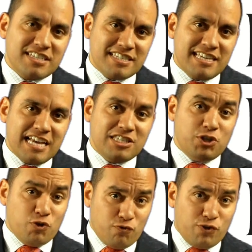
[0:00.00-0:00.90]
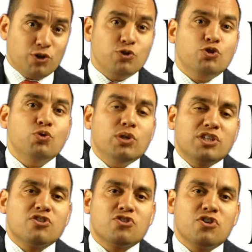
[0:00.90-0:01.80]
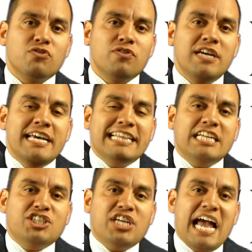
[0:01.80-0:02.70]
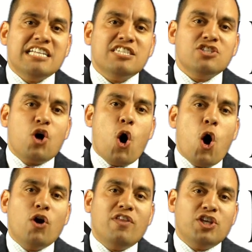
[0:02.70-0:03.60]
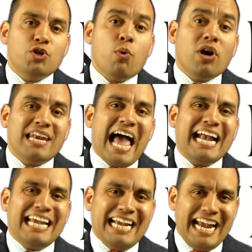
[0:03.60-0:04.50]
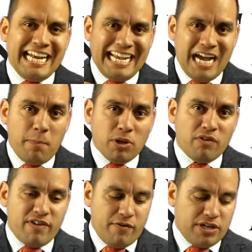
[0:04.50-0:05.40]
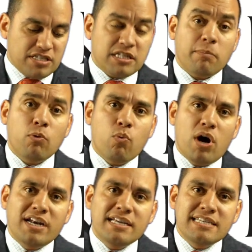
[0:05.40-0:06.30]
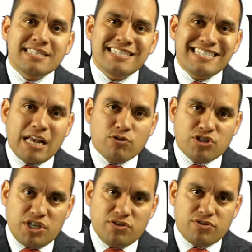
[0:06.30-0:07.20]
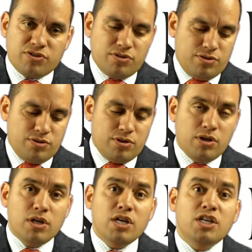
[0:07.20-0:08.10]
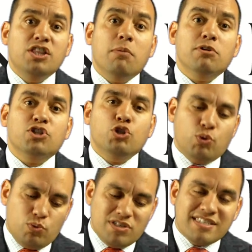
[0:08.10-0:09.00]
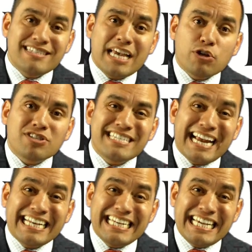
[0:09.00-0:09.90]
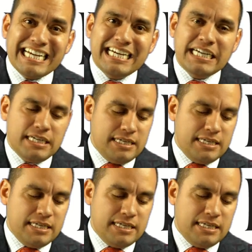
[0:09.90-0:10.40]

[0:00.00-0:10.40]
the success that you feel you truly deserve, the chances are that you are lacking in a couple of areas. Number one, sales skills. Number two, sales technique.